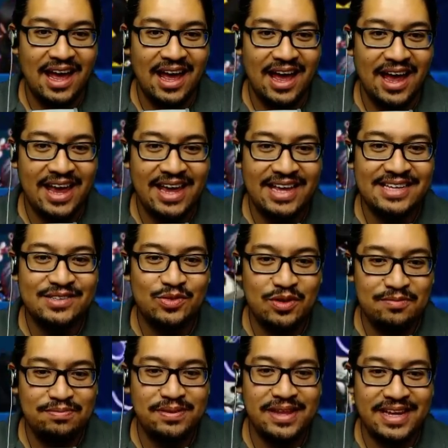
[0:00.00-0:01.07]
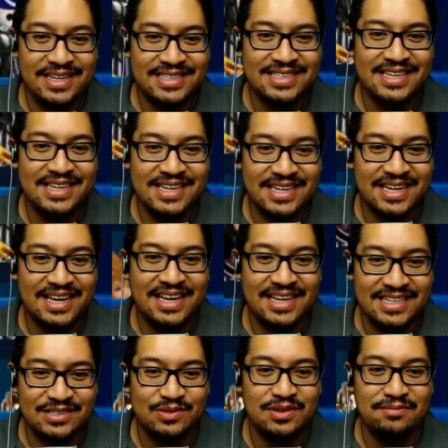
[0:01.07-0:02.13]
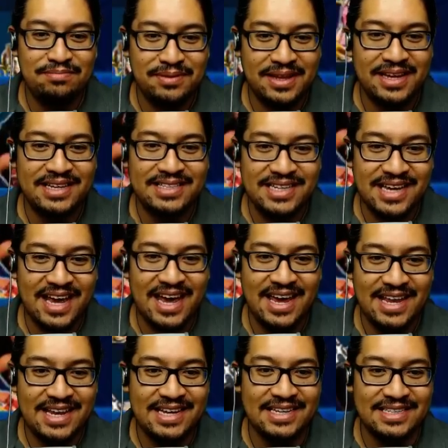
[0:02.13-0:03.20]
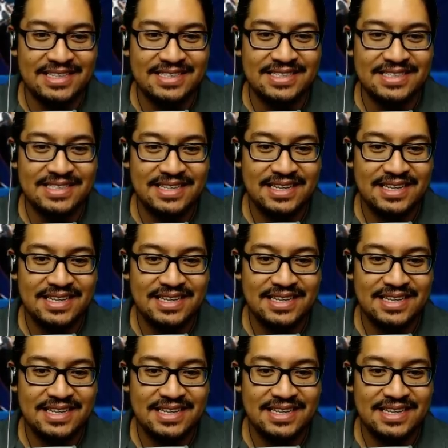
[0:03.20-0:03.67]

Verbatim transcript: He's replacing he's replacing Hades.